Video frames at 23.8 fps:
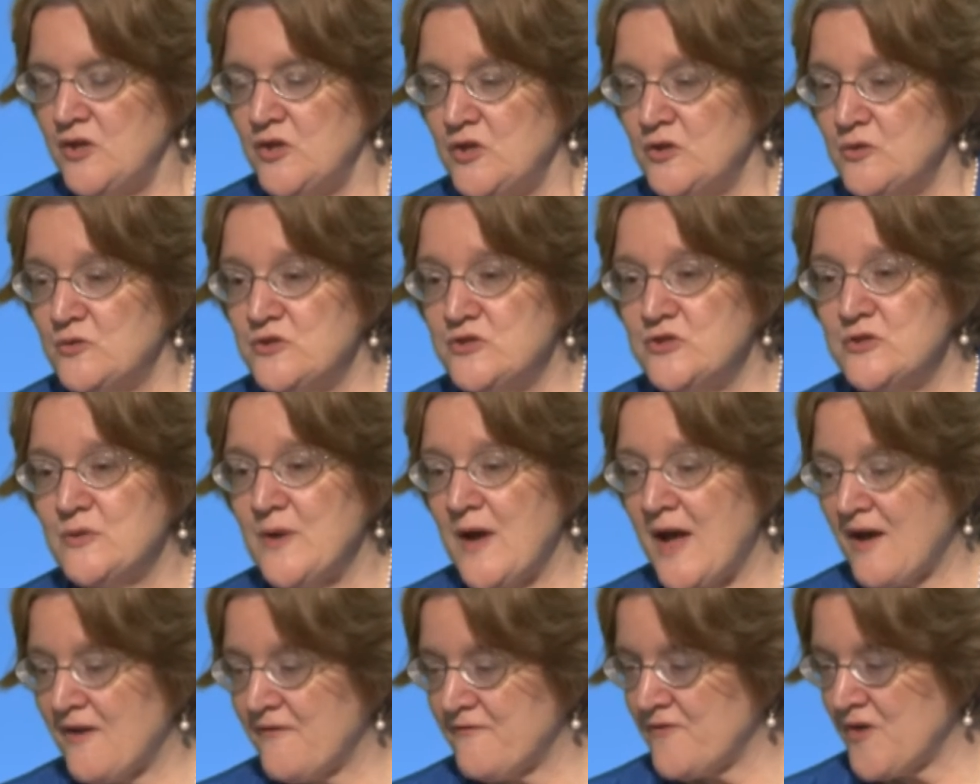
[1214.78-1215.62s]
You do
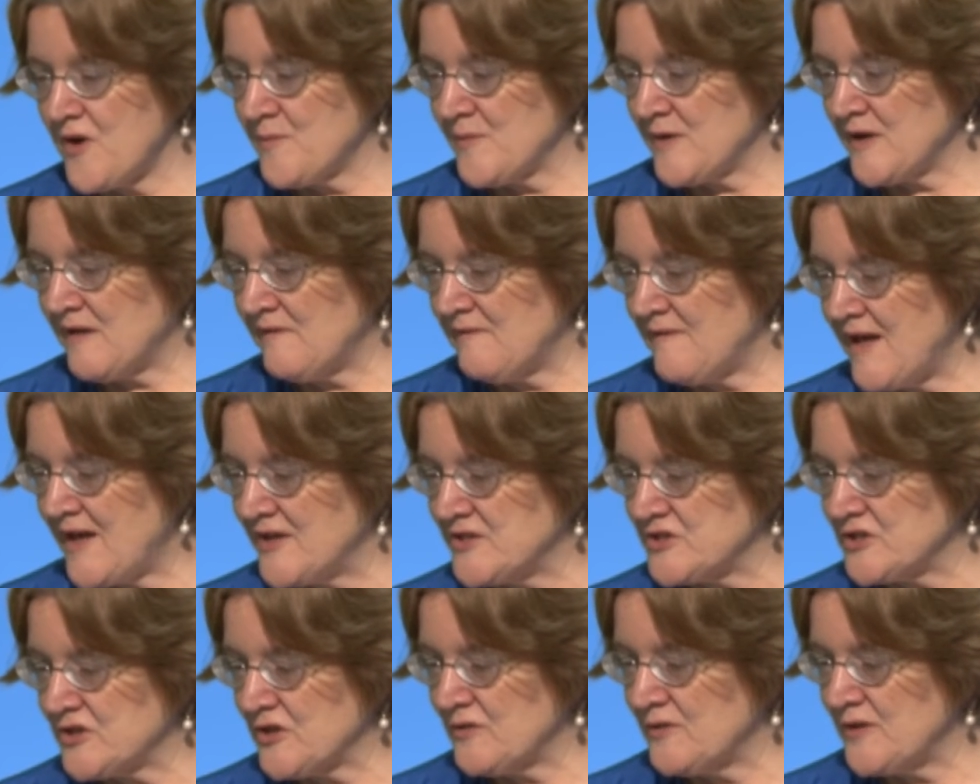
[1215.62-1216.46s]
have
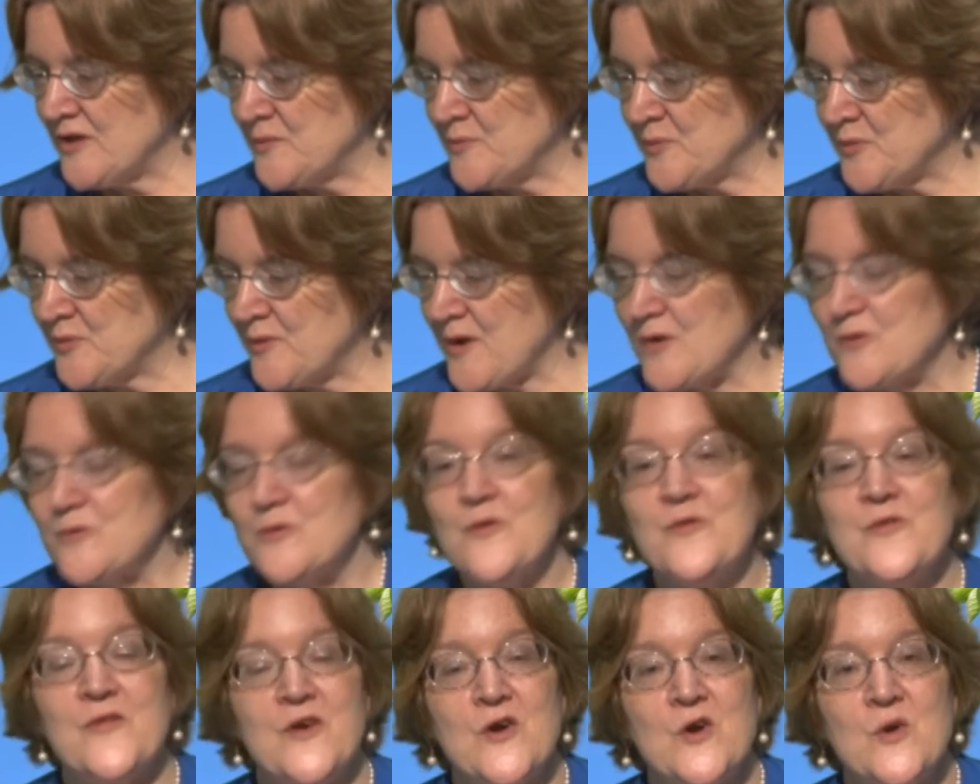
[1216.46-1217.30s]
pharmacological and
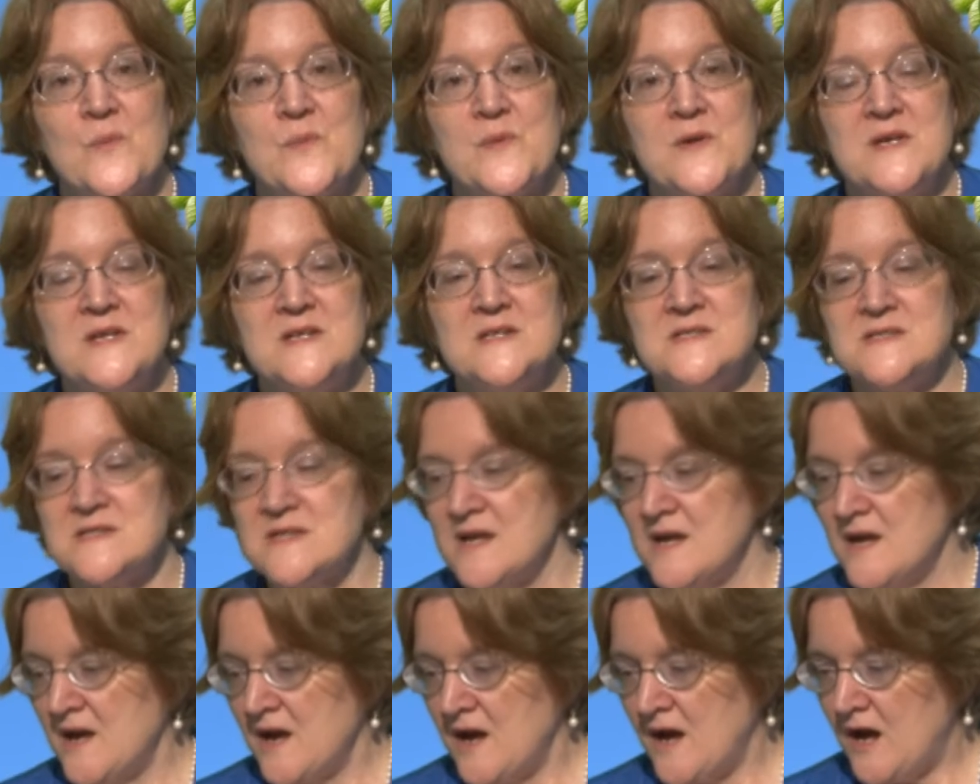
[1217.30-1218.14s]
parenteral therapies.
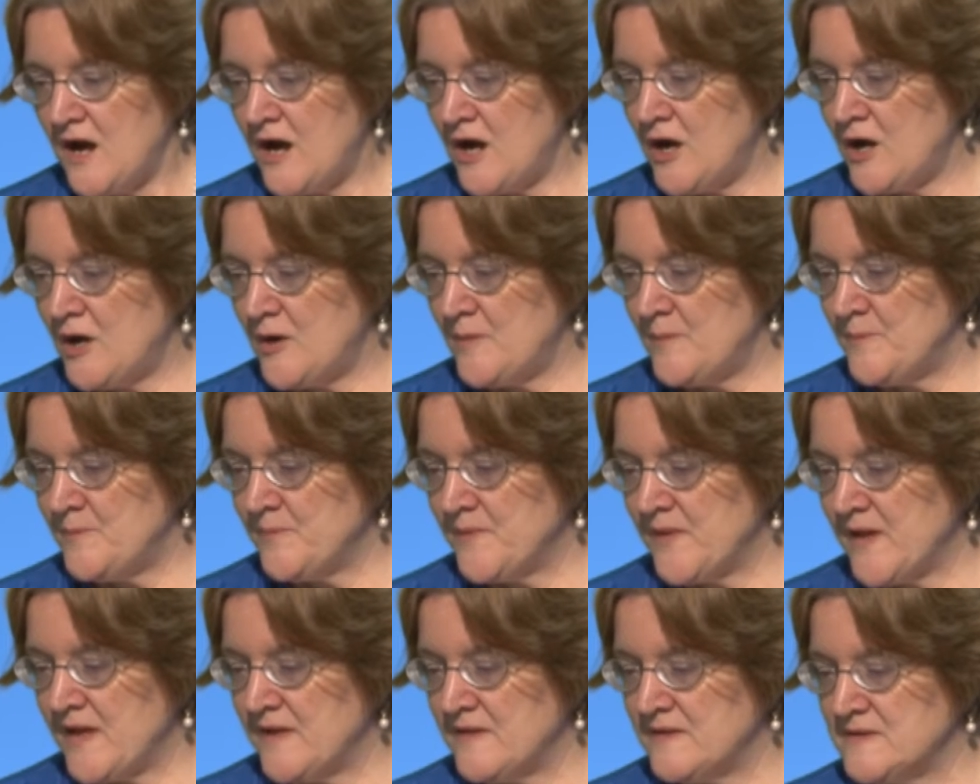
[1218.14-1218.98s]

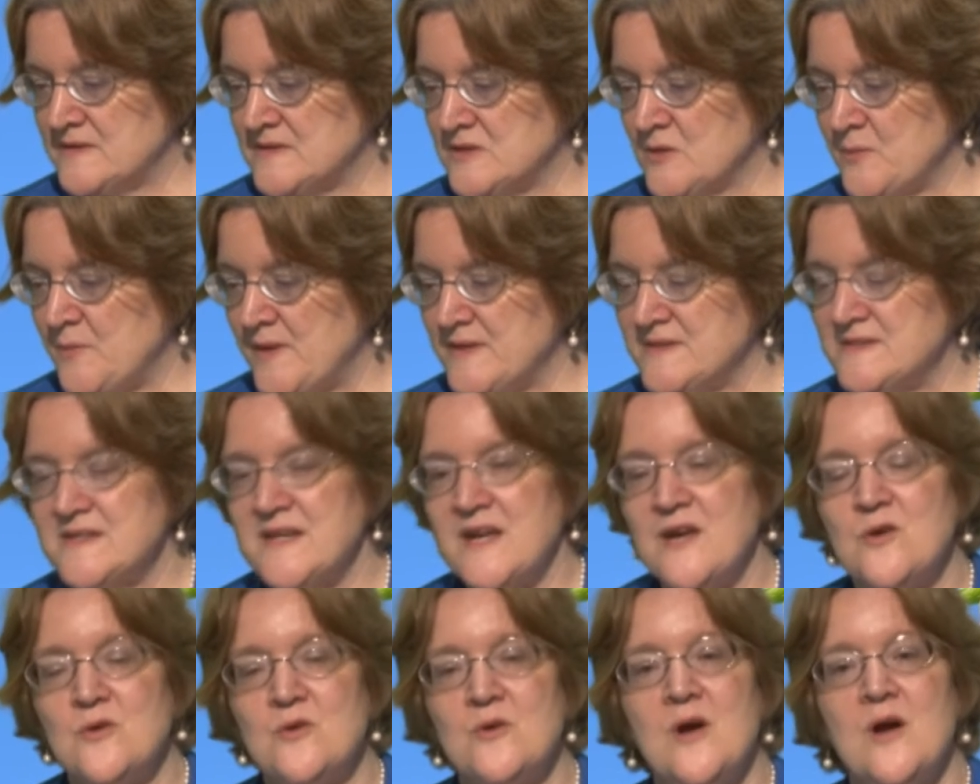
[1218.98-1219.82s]
And so basic
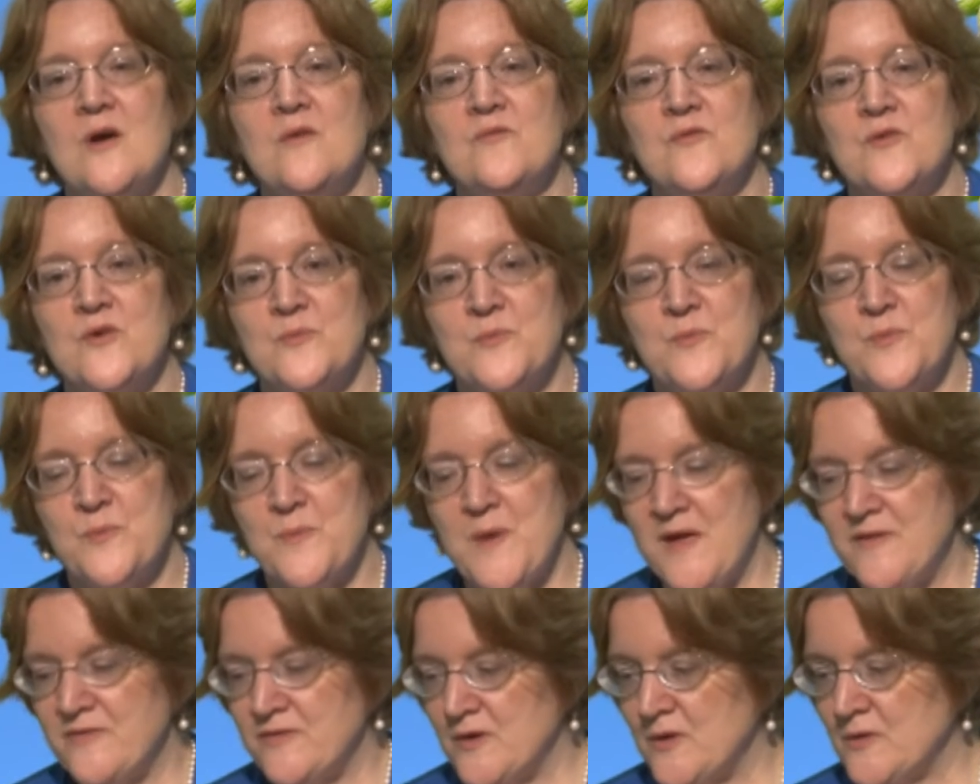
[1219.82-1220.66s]
care and comfort,
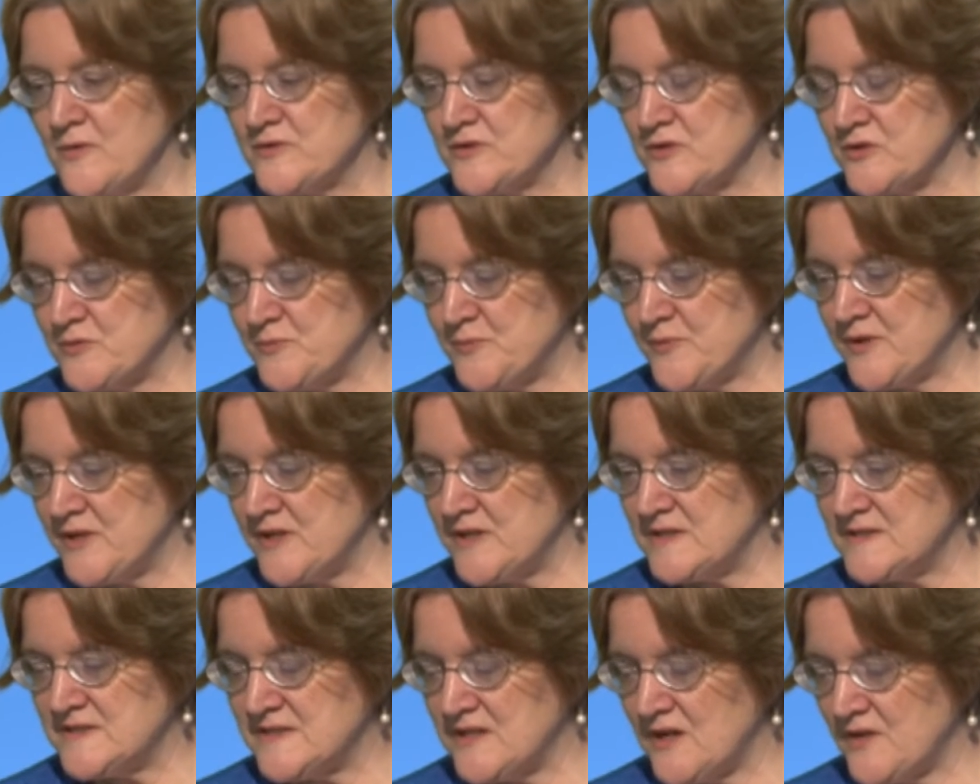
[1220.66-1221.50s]
and those are
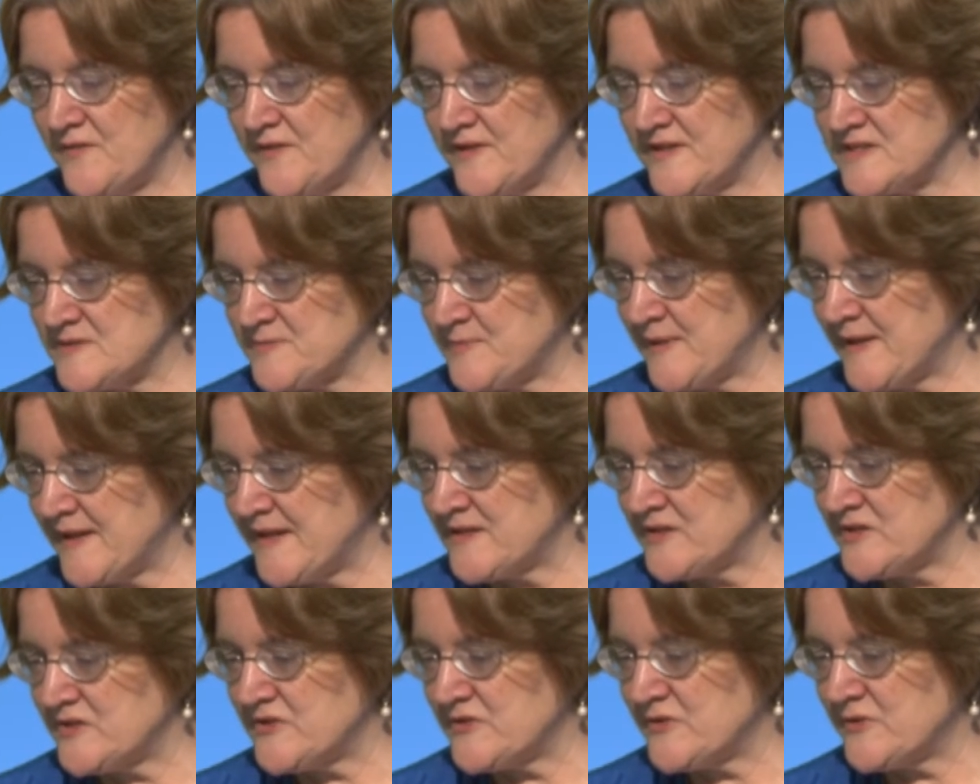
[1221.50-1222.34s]
pretty
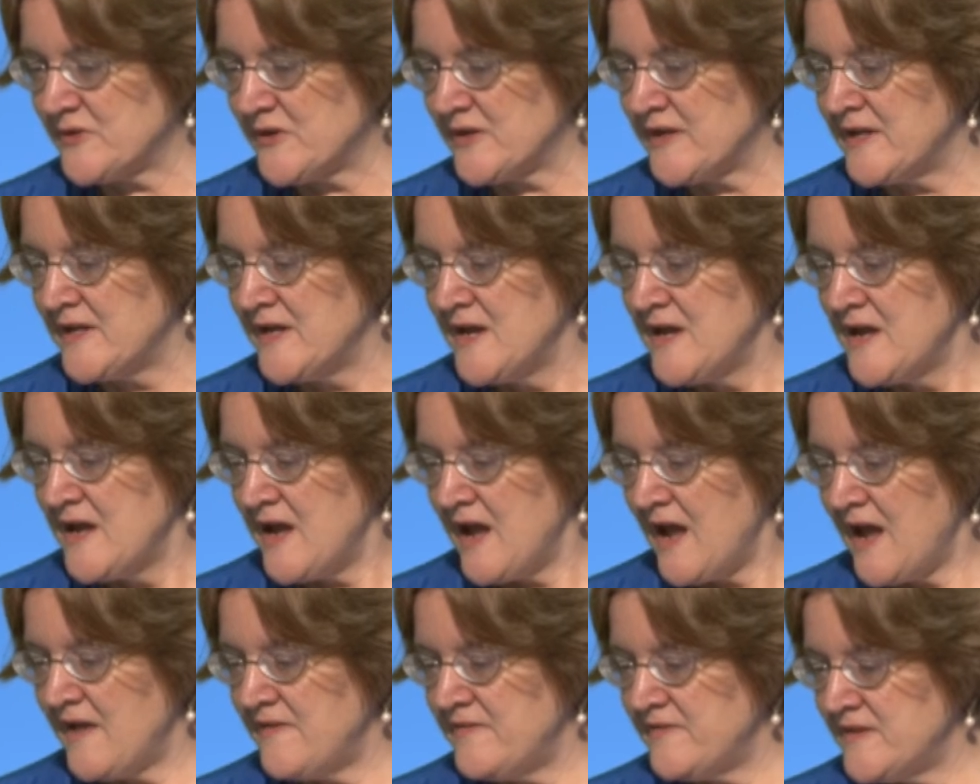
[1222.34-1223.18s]
self-explanatory.
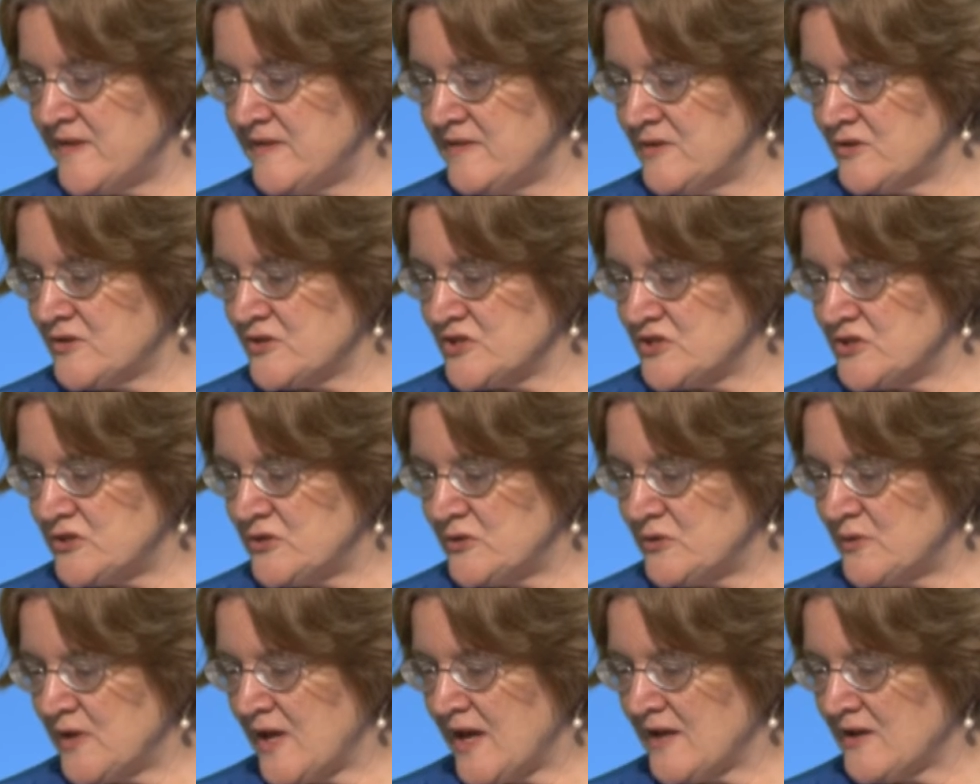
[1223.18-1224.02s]
And then there's
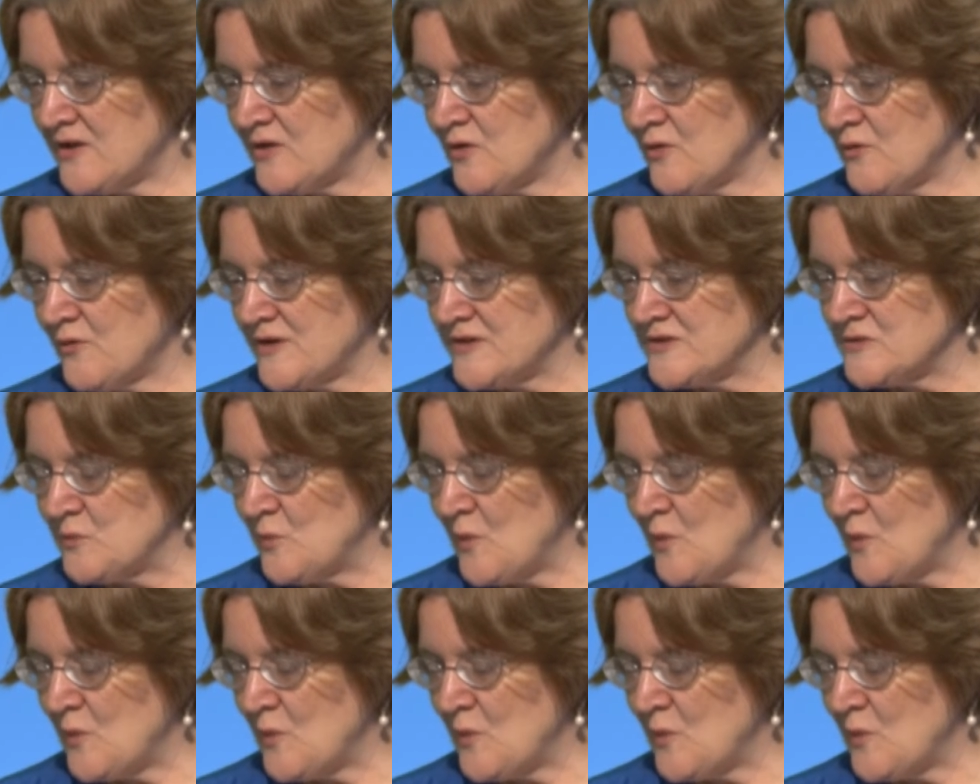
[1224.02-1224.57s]
2 categories.